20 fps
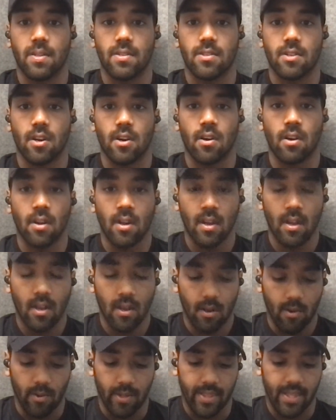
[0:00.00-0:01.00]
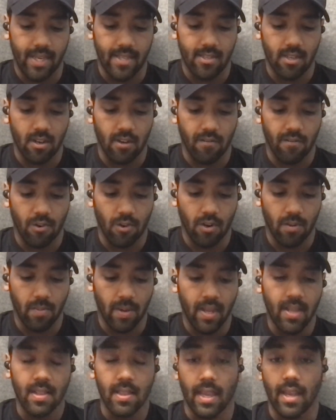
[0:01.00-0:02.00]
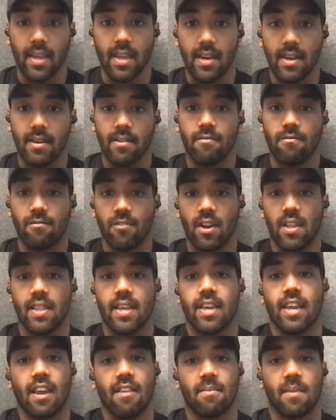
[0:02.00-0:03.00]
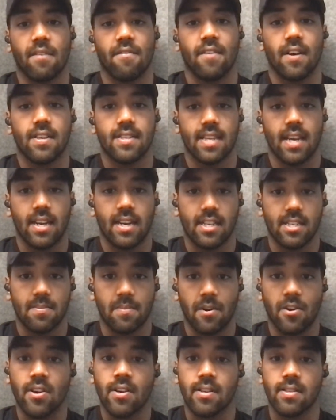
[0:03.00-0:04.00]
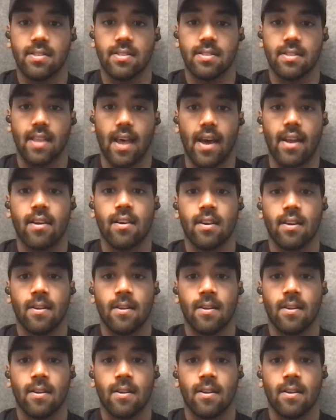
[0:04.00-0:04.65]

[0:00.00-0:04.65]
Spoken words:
And so what that sort of taught me, like it really gave me firsthand experience that,